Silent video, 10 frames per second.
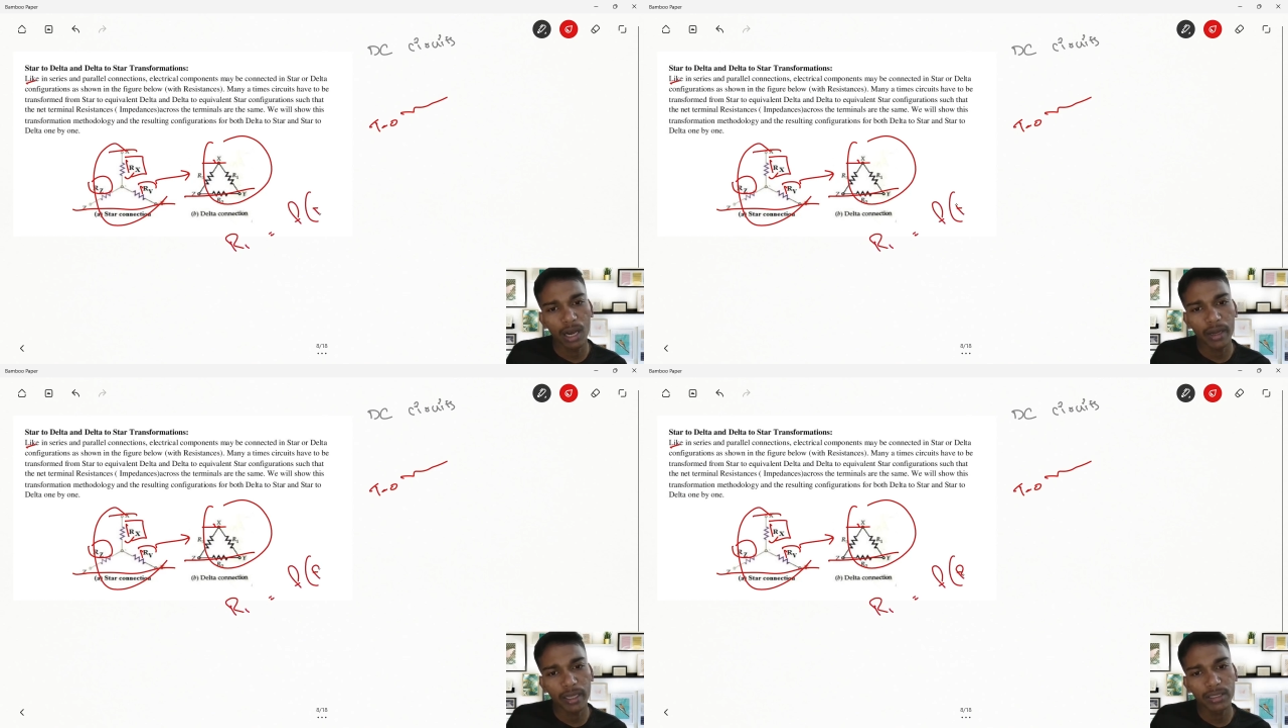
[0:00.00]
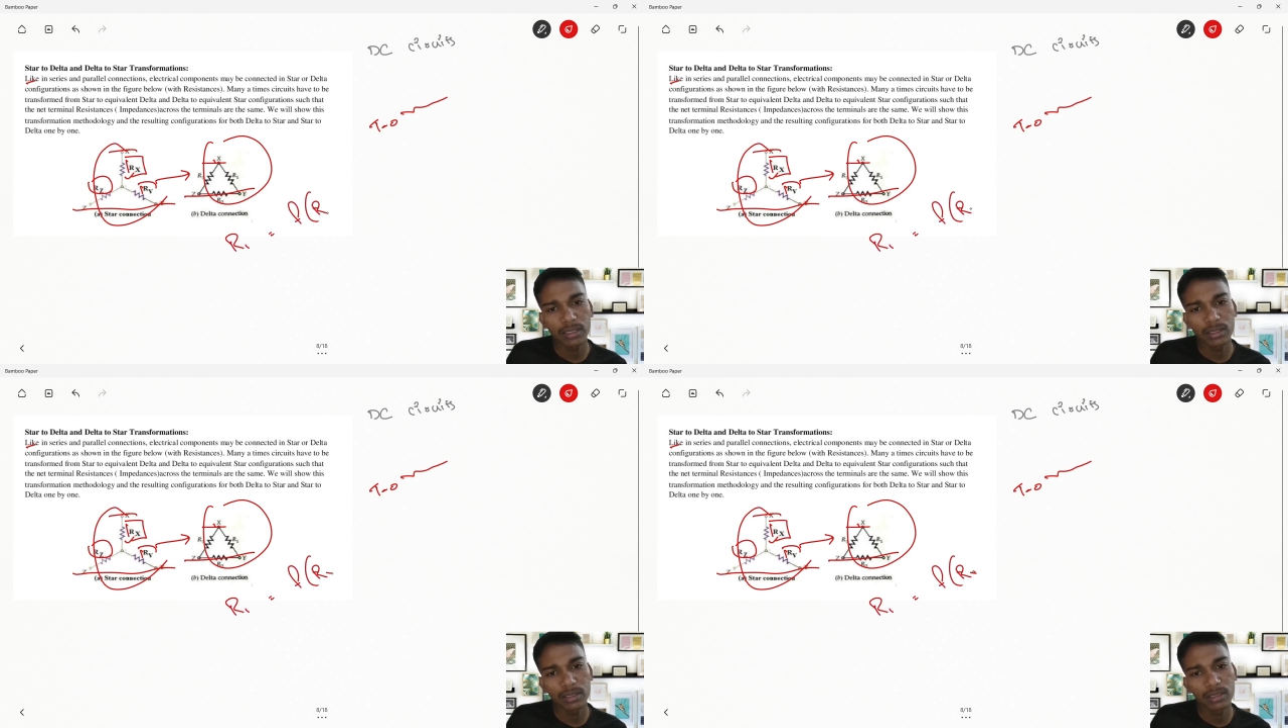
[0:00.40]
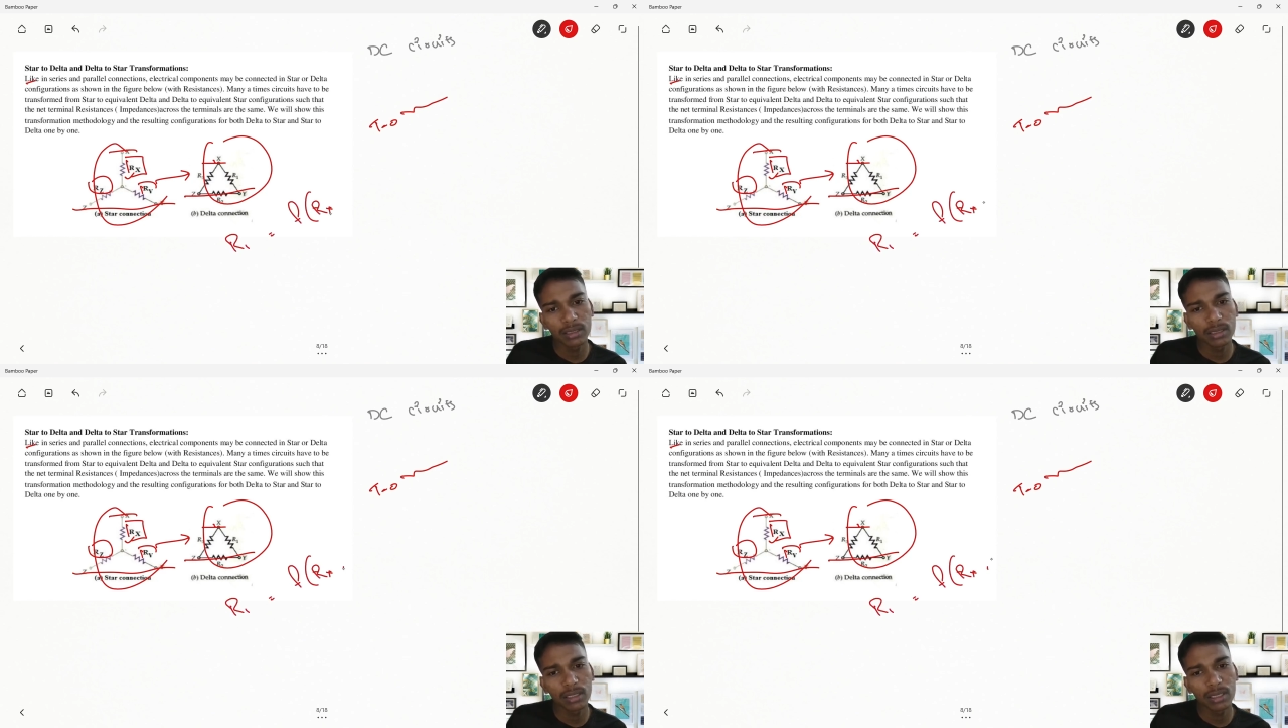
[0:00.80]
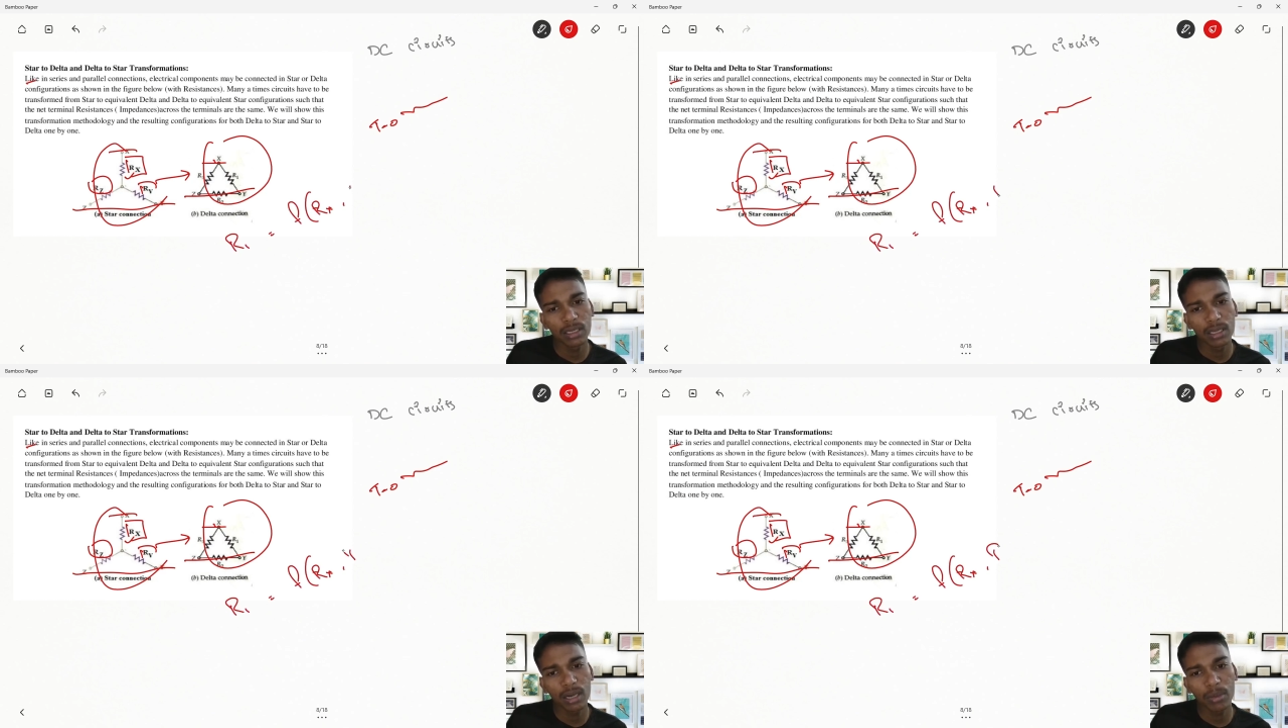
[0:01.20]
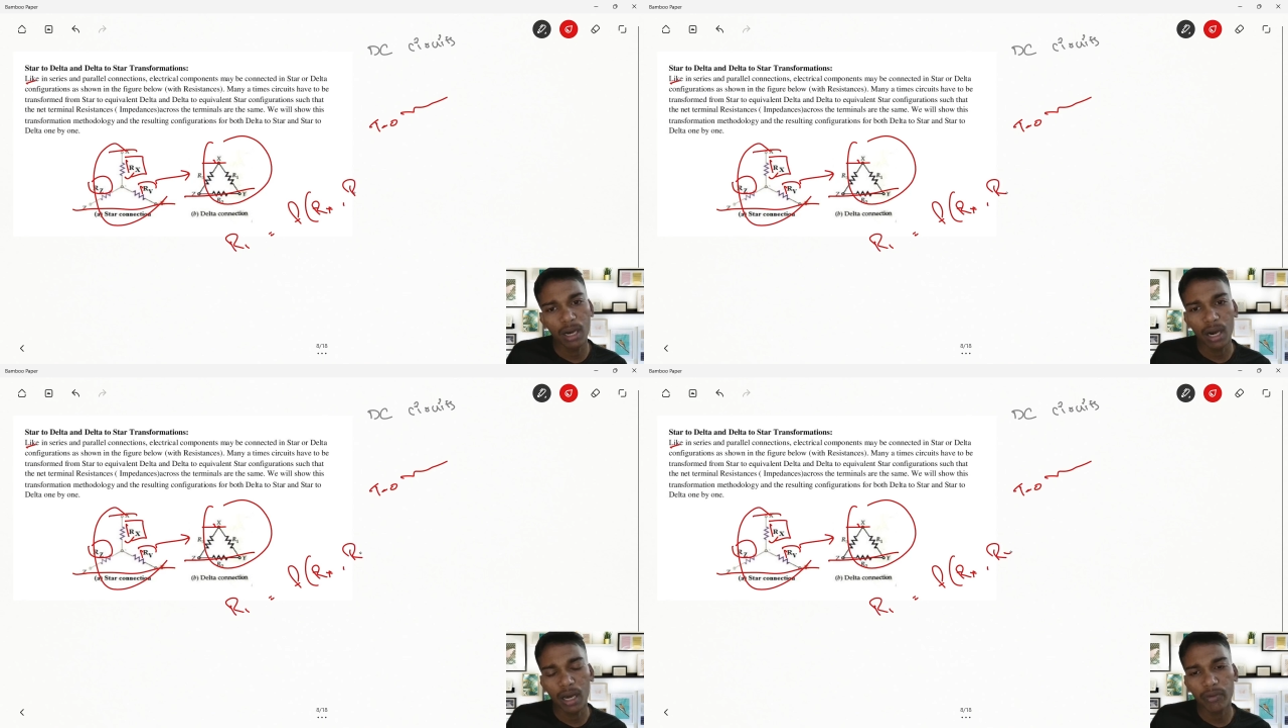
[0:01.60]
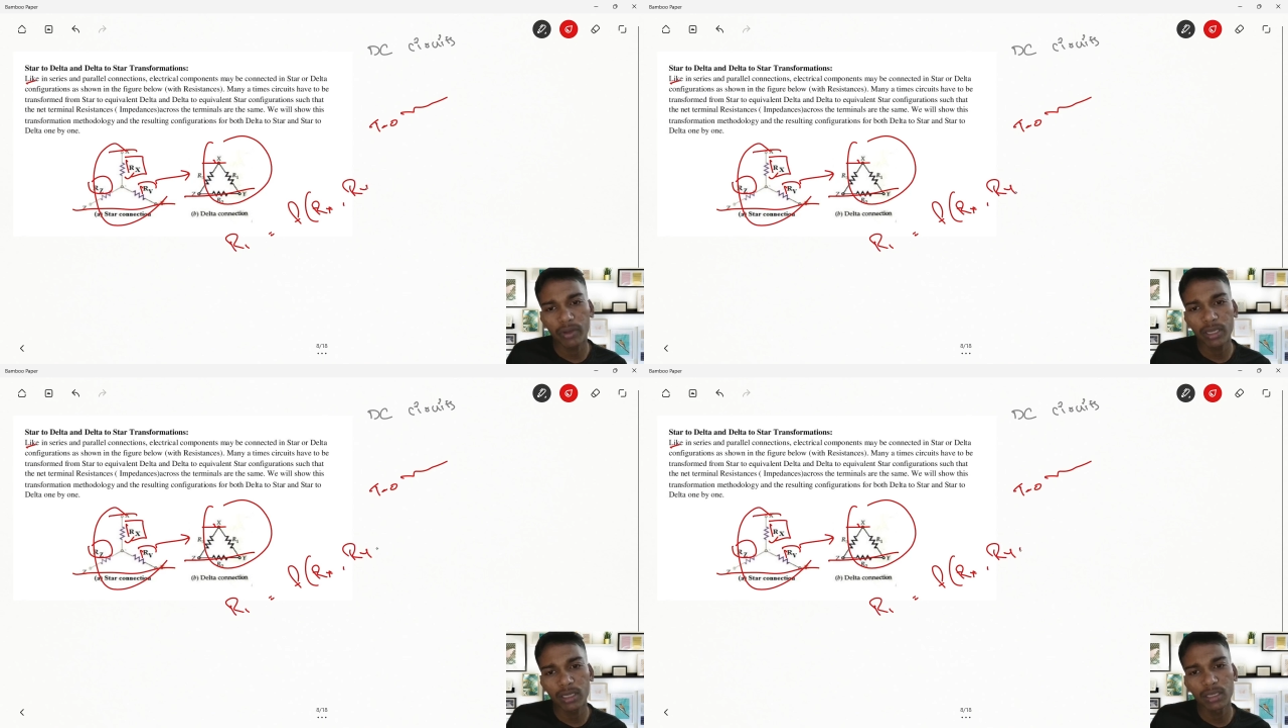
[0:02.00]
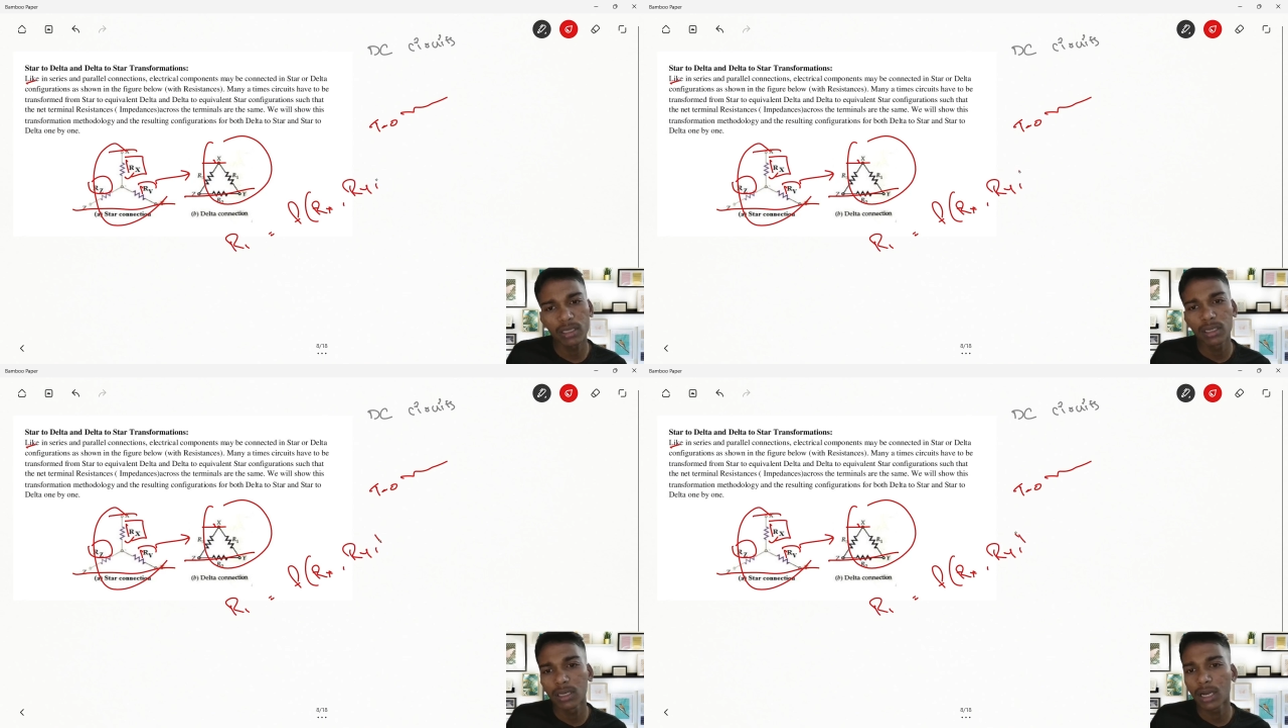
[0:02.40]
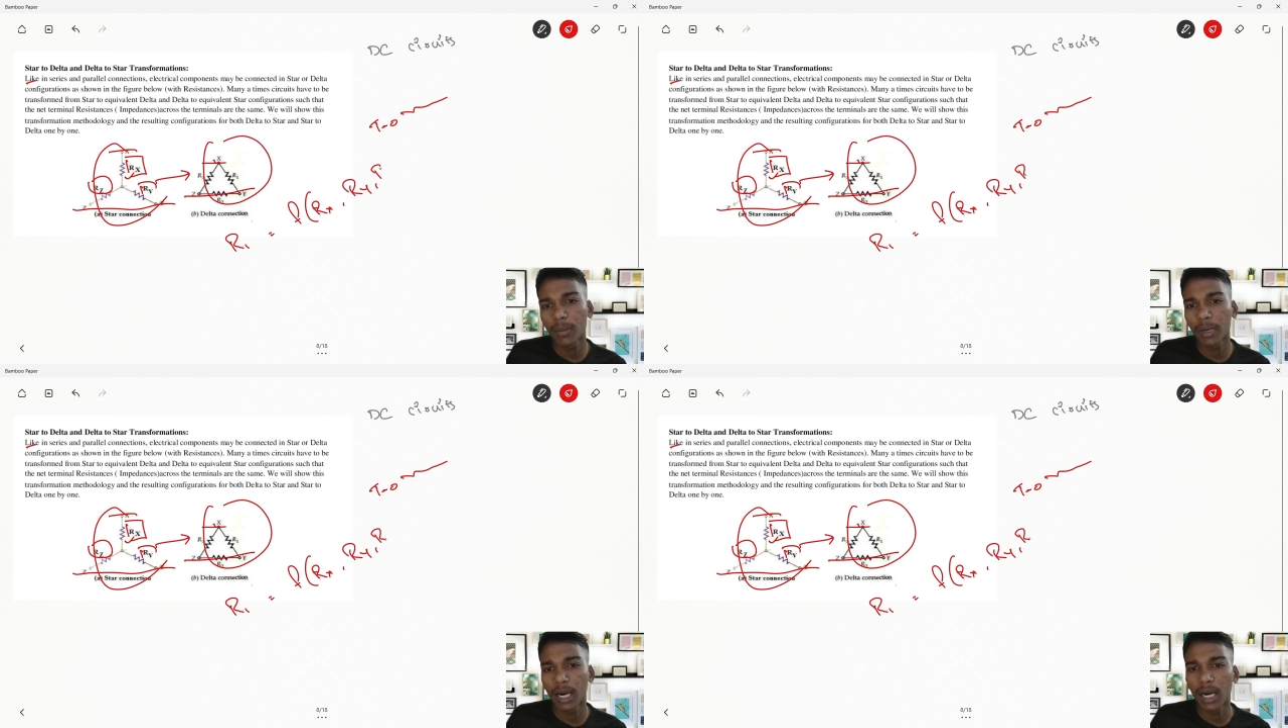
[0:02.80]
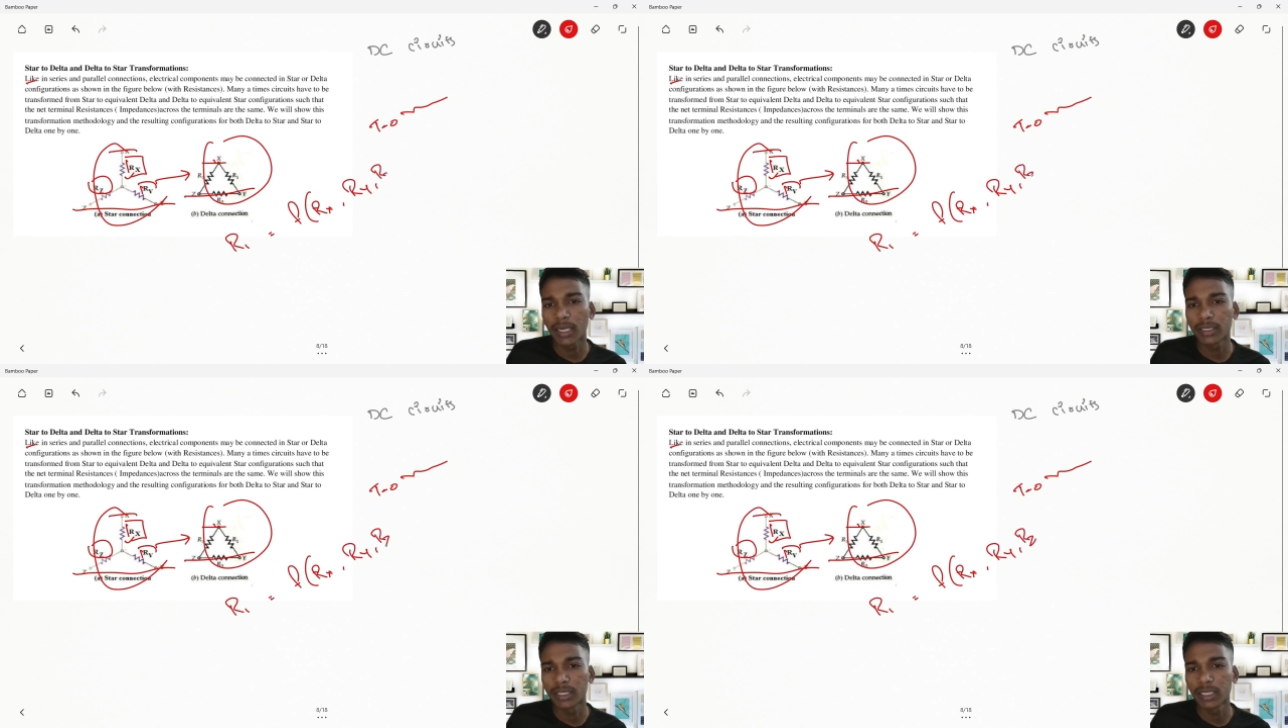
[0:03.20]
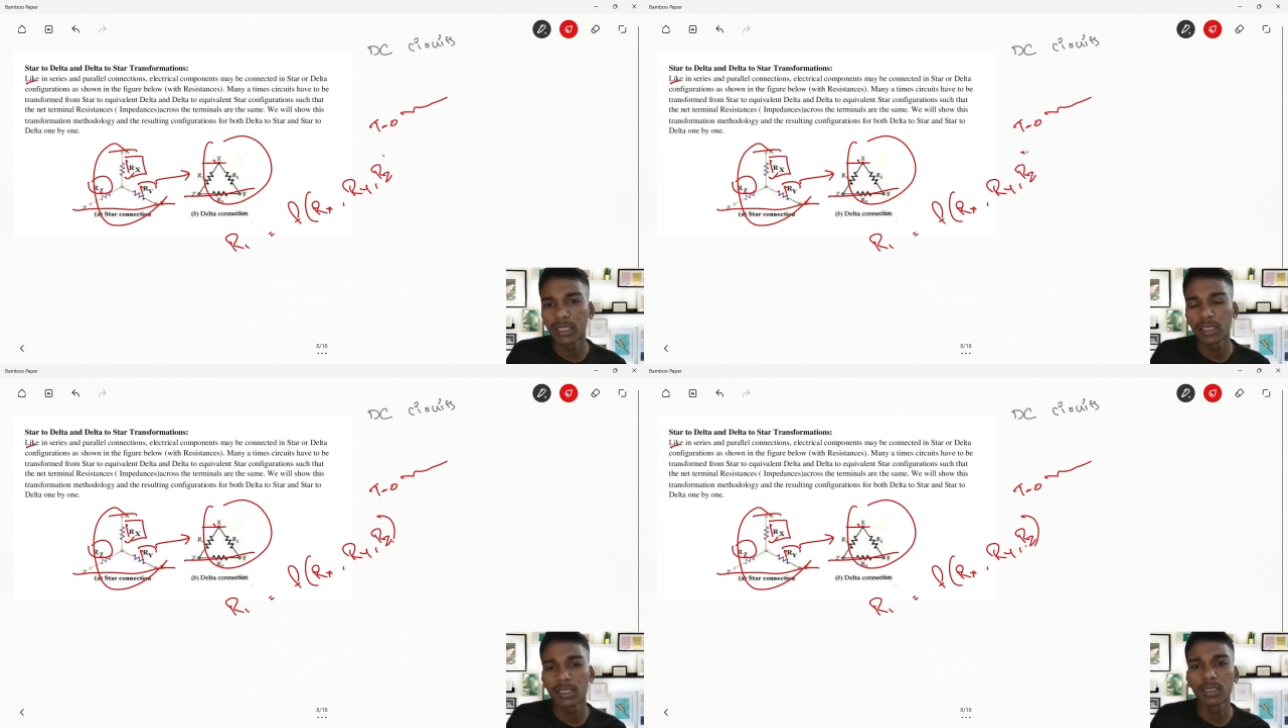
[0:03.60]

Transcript: Rx, comma, Ry, comma, Rz,